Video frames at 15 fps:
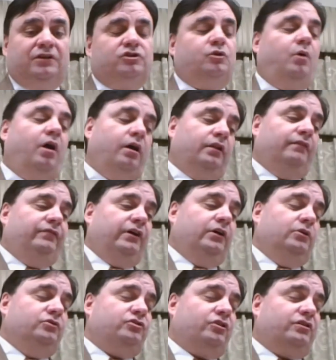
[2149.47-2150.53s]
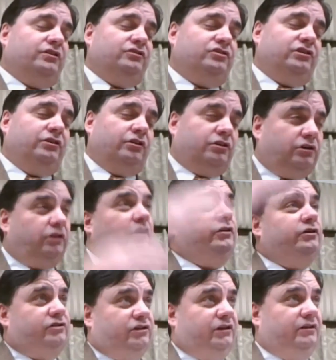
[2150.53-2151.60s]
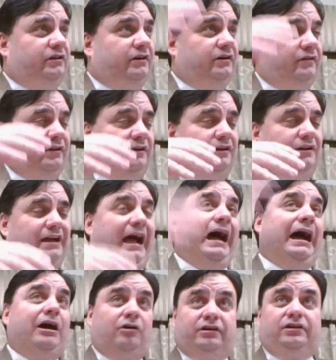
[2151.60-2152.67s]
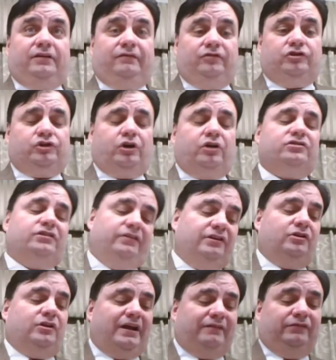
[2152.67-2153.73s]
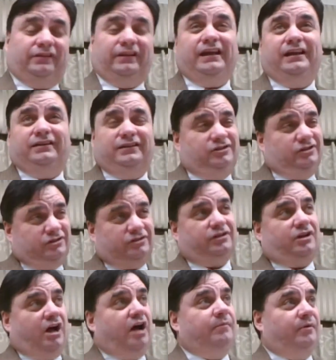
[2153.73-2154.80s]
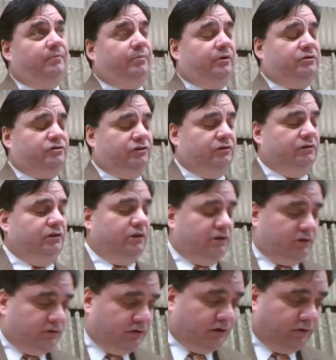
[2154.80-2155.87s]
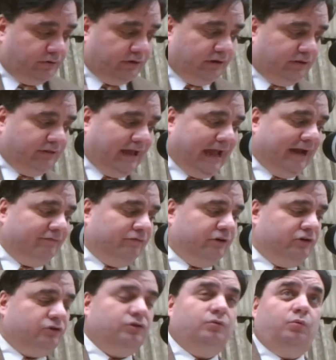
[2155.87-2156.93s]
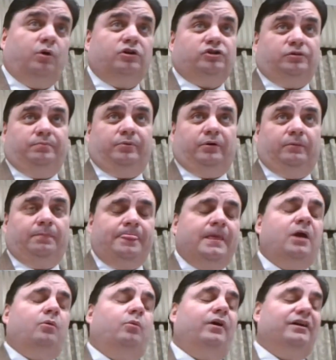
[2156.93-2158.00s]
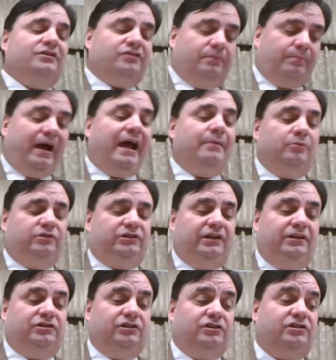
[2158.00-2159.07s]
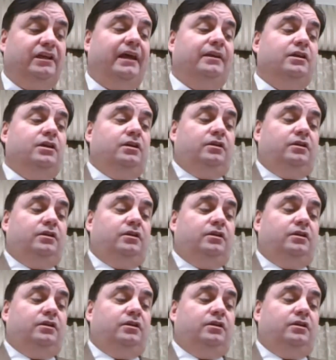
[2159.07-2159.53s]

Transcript: So all of those are considered clergy. They're the hierarchy of the church. And then you have the laity, just the common person, you know, the, the average worshiper. Whereas the Bible teaches that